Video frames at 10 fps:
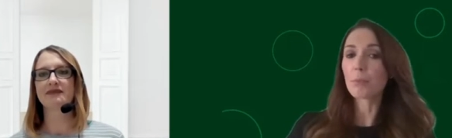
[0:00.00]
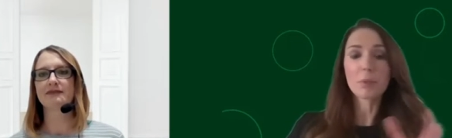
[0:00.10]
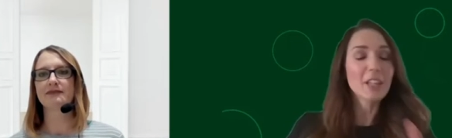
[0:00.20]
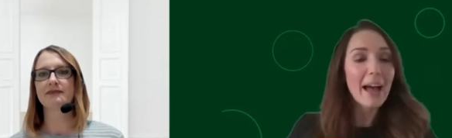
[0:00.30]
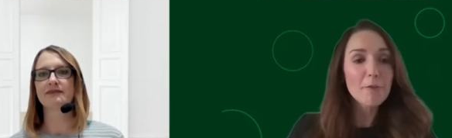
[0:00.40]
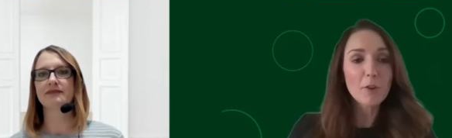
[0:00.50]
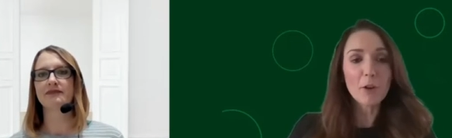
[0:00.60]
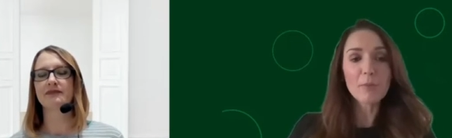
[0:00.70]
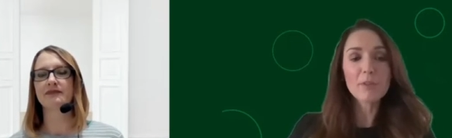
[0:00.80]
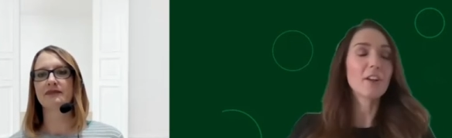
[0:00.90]

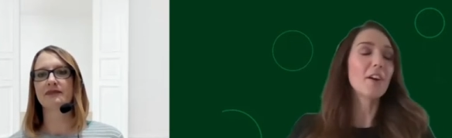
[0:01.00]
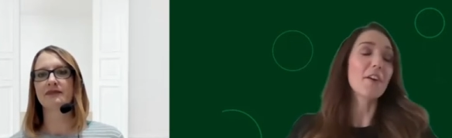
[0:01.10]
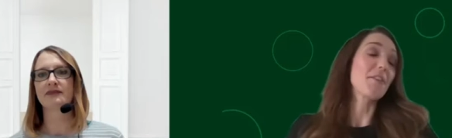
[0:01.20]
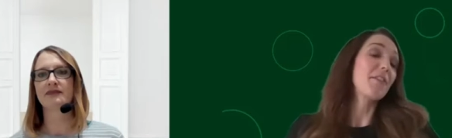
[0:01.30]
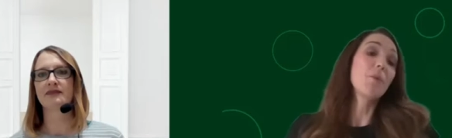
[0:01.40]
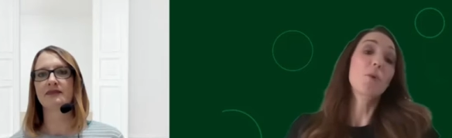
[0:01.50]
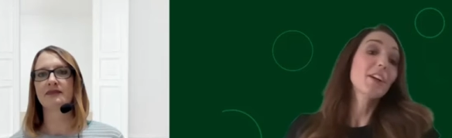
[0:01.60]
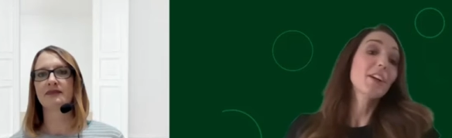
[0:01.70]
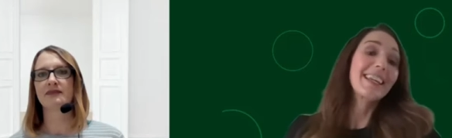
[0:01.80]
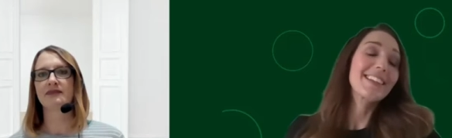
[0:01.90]
Speaker 1: platforms? Are, are they
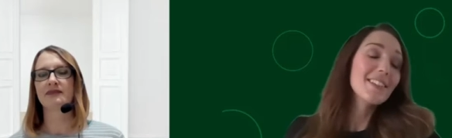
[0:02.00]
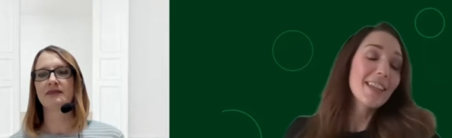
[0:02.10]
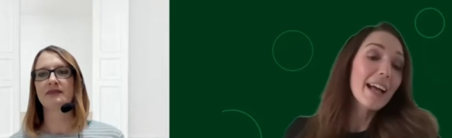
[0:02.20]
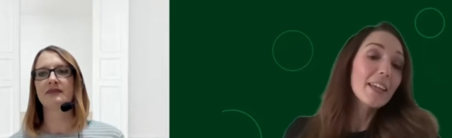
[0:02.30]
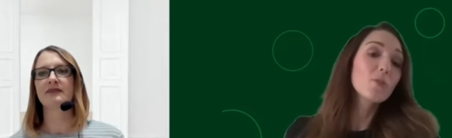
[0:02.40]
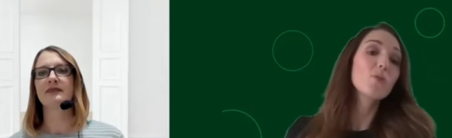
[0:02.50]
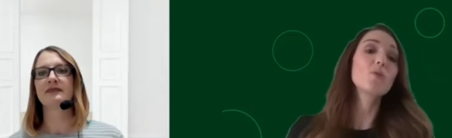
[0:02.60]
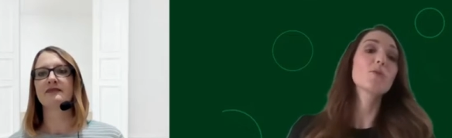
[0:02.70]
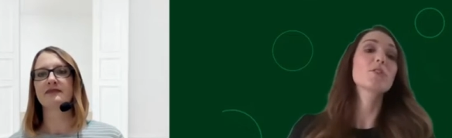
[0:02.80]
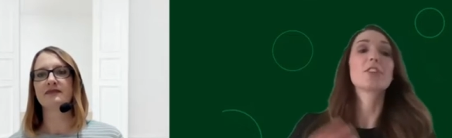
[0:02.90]
working in
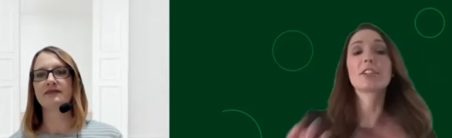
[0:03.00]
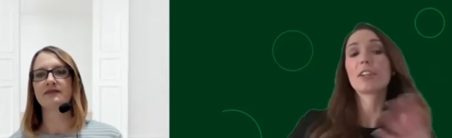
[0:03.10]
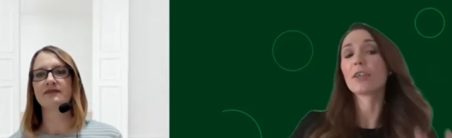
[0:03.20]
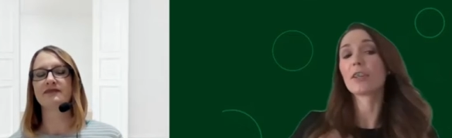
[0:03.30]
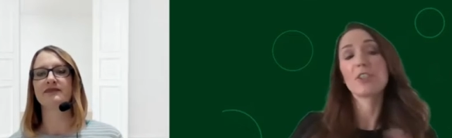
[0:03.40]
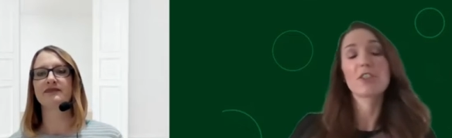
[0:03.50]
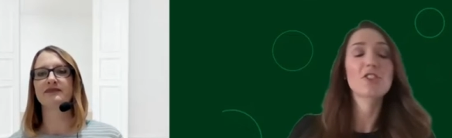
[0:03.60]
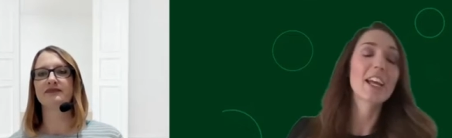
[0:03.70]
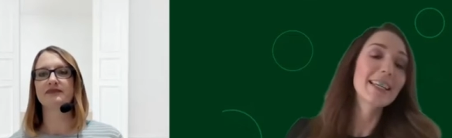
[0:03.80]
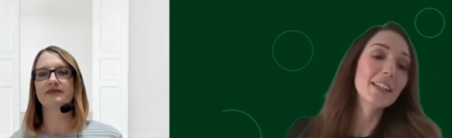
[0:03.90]
silos? Or can you
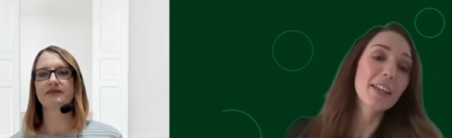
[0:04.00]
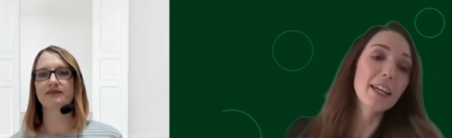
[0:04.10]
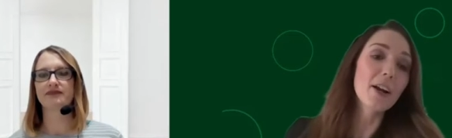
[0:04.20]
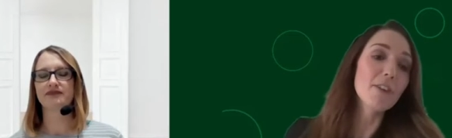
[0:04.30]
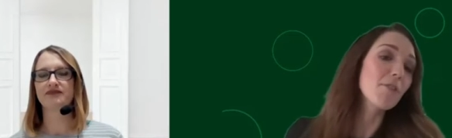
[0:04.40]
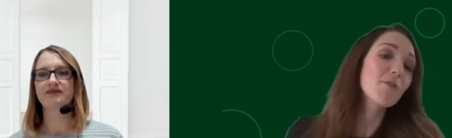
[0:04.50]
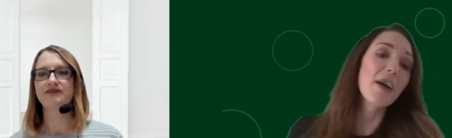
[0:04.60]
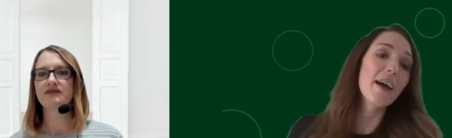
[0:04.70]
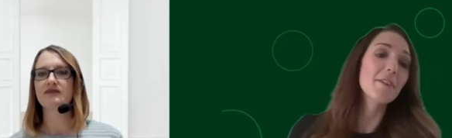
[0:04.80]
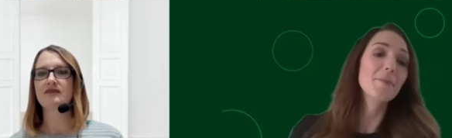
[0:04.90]
shed any light around
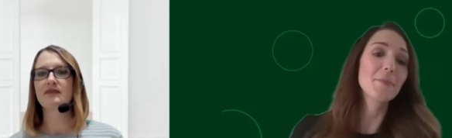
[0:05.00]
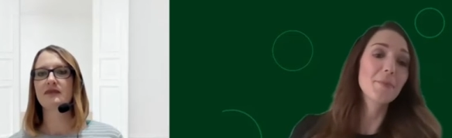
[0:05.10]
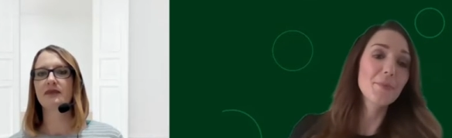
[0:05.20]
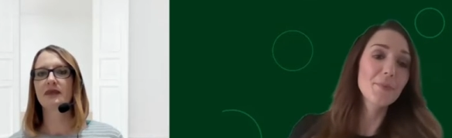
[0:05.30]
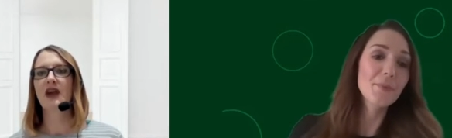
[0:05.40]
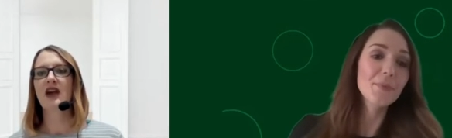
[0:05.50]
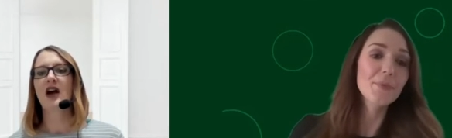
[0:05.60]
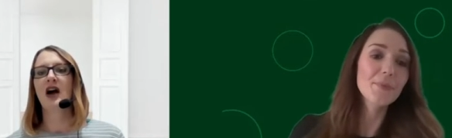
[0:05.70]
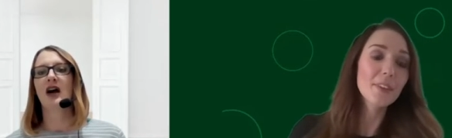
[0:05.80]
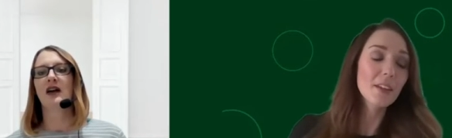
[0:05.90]
that?
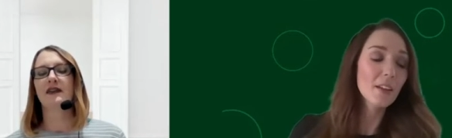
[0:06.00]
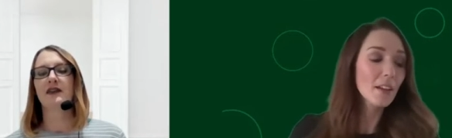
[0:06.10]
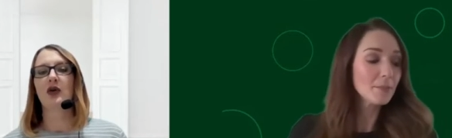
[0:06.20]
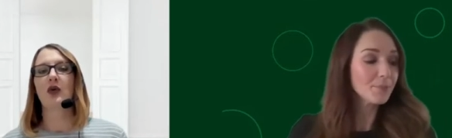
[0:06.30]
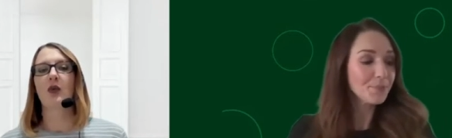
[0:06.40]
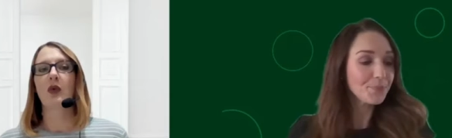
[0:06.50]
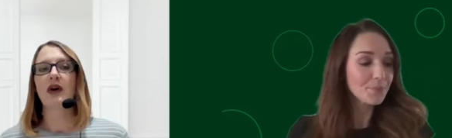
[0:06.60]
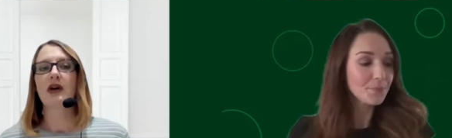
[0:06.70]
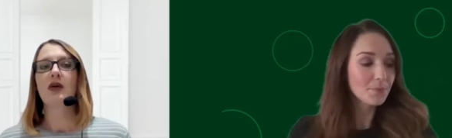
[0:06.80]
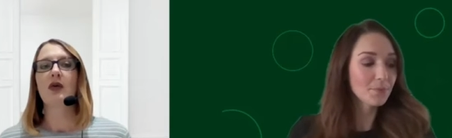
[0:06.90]
Speaker 2: So
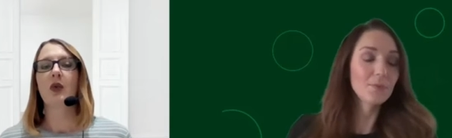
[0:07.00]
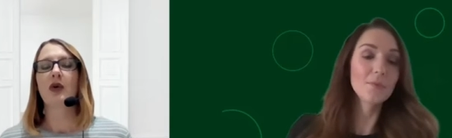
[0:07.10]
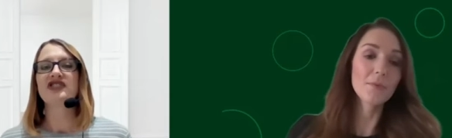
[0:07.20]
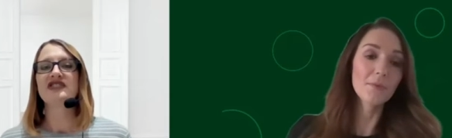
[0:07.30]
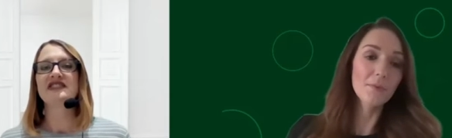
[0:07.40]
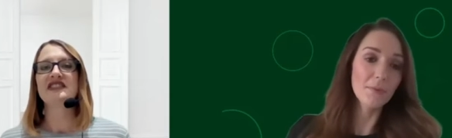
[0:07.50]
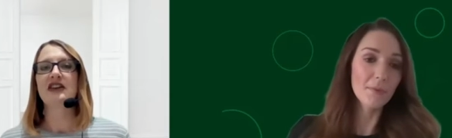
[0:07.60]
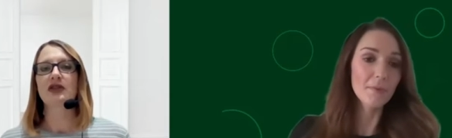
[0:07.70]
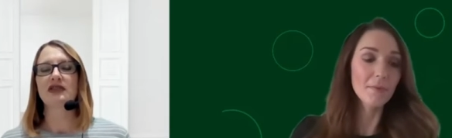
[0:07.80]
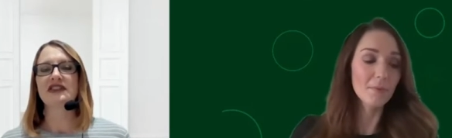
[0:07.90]
we're we're just in the
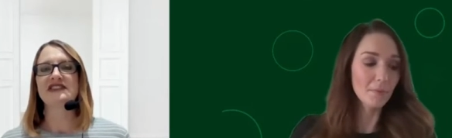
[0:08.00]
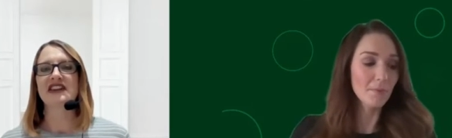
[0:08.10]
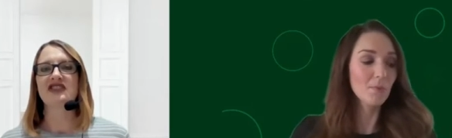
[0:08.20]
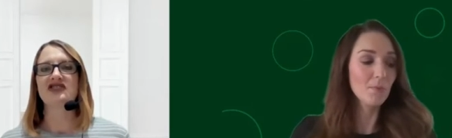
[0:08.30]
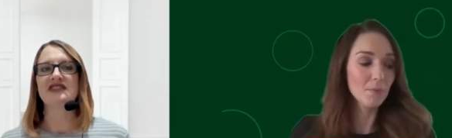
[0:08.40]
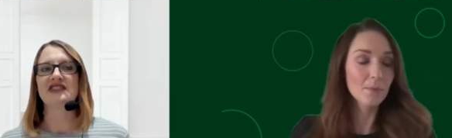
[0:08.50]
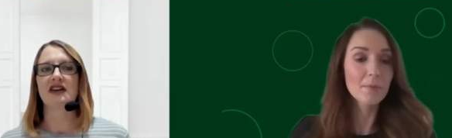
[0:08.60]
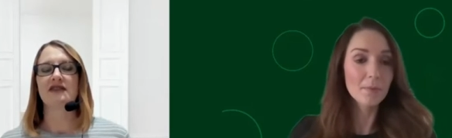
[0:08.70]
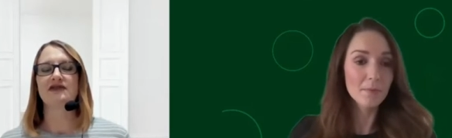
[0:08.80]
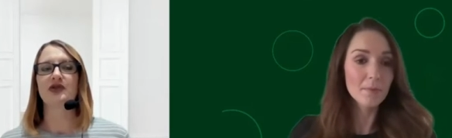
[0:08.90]
early stages
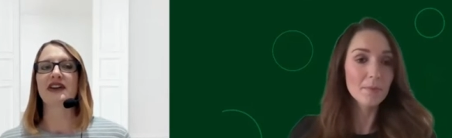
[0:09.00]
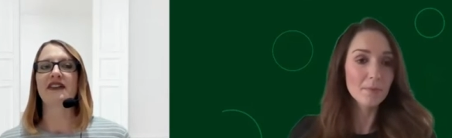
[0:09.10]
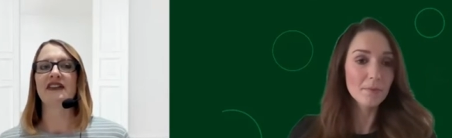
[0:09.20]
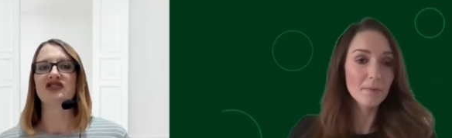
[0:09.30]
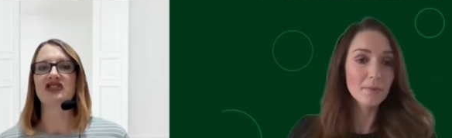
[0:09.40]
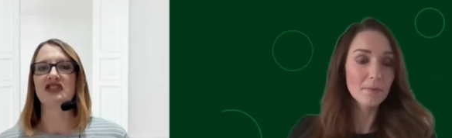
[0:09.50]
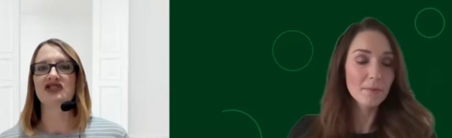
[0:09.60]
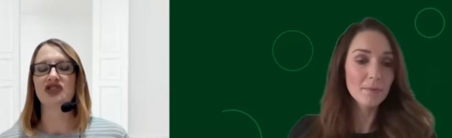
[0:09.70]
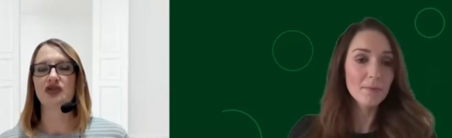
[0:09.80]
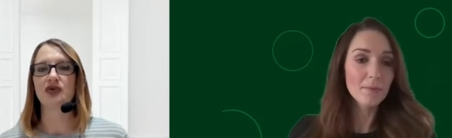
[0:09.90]
of transitioning
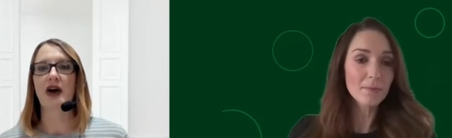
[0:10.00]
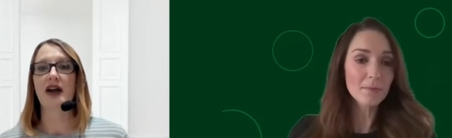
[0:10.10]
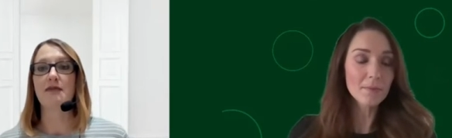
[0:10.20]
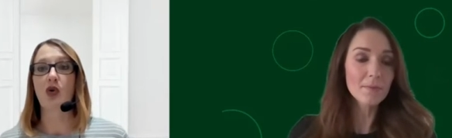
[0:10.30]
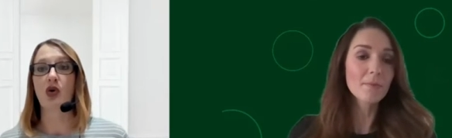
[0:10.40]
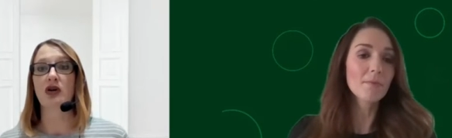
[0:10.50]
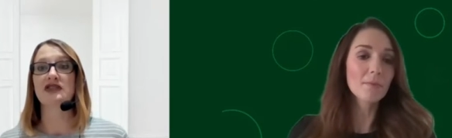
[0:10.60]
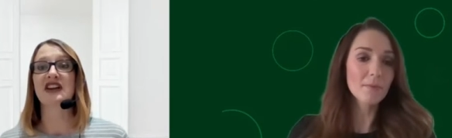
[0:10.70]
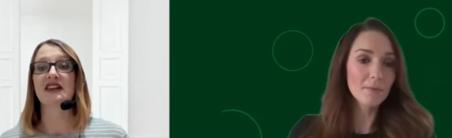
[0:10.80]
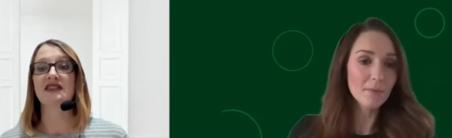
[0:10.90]
to a more
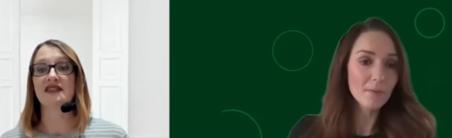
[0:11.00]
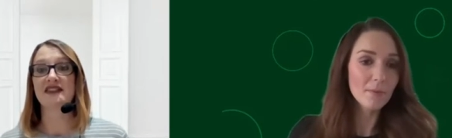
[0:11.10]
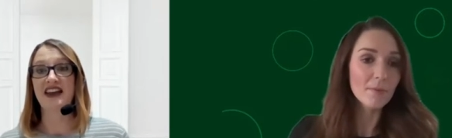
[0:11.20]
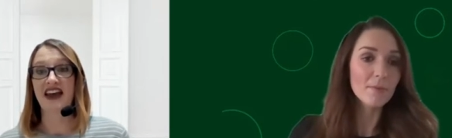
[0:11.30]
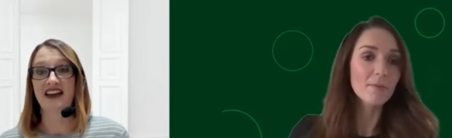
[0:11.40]
tech tech